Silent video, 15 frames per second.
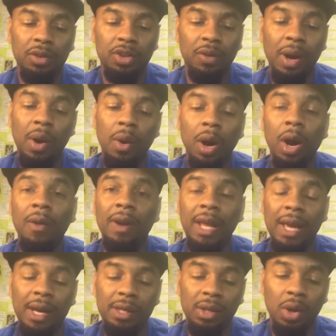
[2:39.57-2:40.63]
Trout
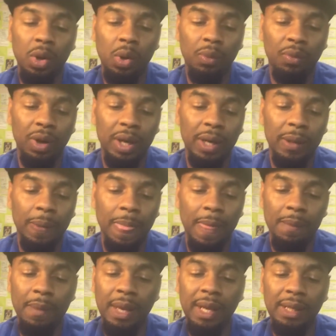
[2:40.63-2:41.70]
already has a home run.
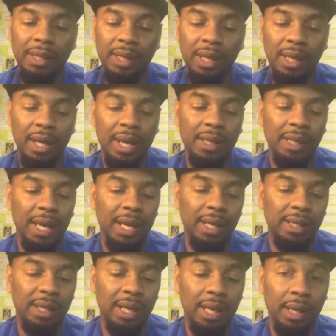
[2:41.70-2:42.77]
Benintendi has
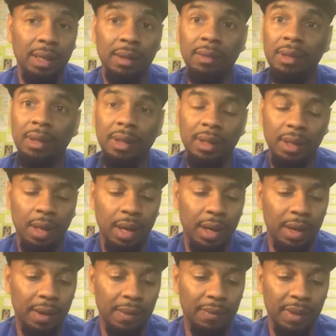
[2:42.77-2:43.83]
18.
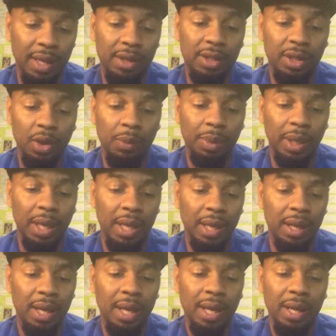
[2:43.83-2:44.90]
They're still
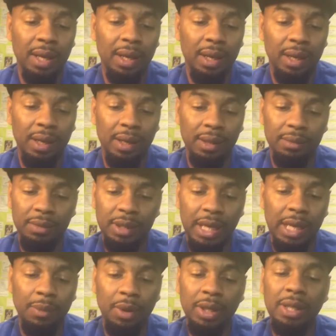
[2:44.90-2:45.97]
playing.
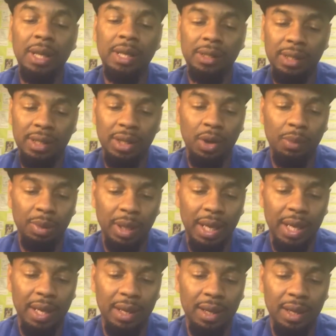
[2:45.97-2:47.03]
JD Martinez is still
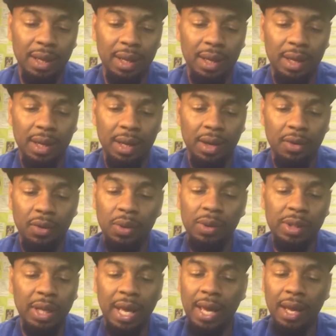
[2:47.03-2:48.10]
playing.
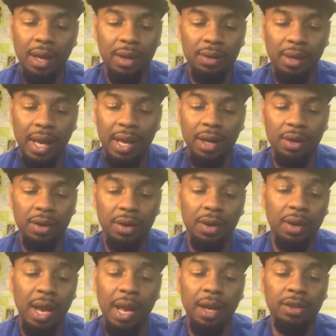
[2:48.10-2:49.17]
Cruz and
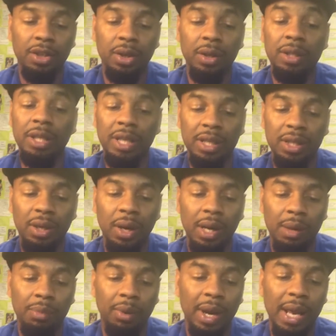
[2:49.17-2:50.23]
Hanger just
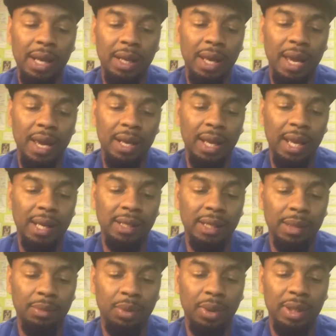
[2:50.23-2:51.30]
started. Brantley had
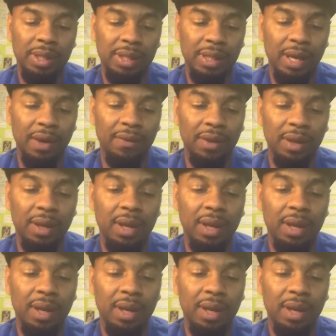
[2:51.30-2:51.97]
18.7.